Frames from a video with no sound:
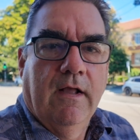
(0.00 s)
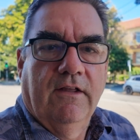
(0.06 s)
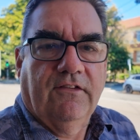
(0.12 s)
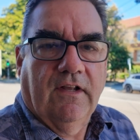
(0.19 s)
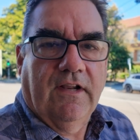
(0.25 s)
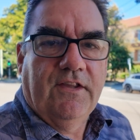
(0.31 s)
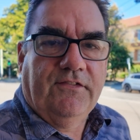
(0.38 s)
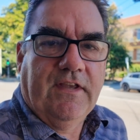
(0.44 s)

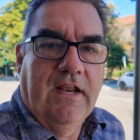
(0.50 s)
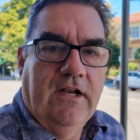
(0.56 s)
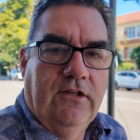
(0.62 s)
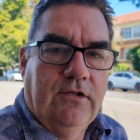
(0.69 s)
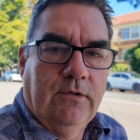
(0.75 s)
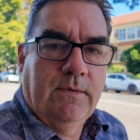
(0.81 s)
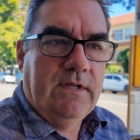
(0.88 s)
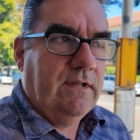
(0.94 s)
So let's get
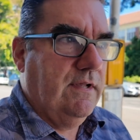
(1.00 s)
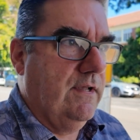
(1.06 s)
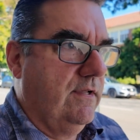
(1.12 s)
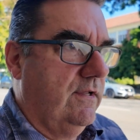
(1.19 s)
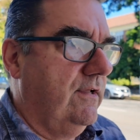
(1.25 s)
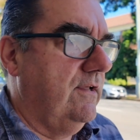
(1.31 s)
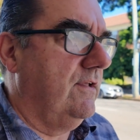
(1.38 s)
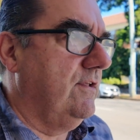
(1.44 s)
into it.
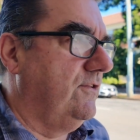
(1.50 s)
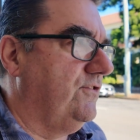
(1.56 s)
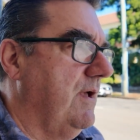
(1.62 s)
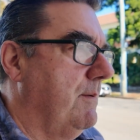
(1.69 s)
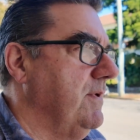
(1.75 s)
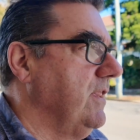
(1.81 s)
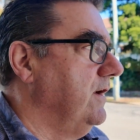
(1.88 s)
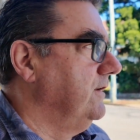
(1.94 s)

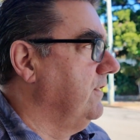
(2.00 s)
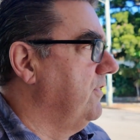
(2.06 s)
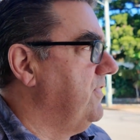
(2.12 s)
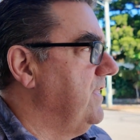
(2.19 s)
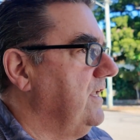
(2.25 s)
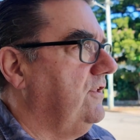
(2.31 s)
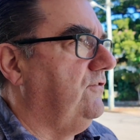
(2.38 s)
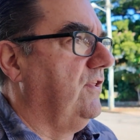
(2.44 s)
Some of the little
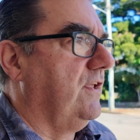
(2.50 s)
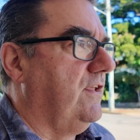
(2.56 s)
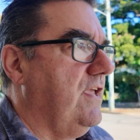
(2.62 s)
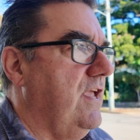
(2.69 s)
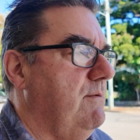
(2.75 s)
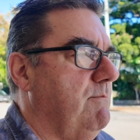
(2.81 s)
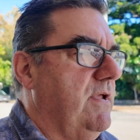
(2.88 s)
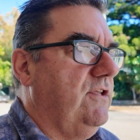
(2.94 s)
things that
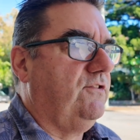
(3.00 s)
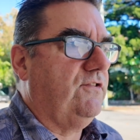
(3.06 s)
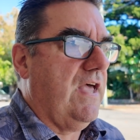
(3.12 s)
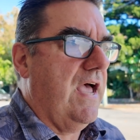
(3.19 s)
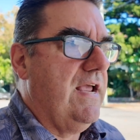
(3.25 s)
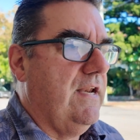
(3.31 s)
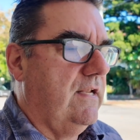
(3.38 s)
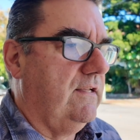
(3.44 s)
keep me
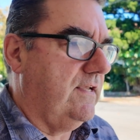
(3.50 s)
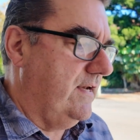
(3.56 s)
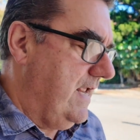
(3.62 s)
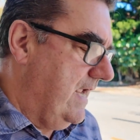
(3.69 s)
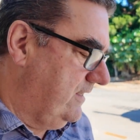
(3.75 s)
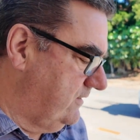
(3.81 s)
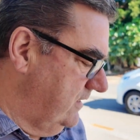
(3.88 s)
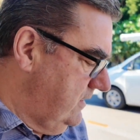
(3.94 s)
sane and
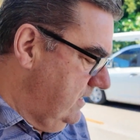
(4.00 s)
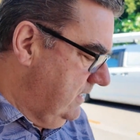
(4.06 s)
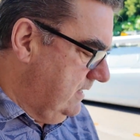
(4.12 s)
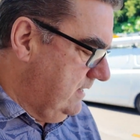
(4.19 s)
connected,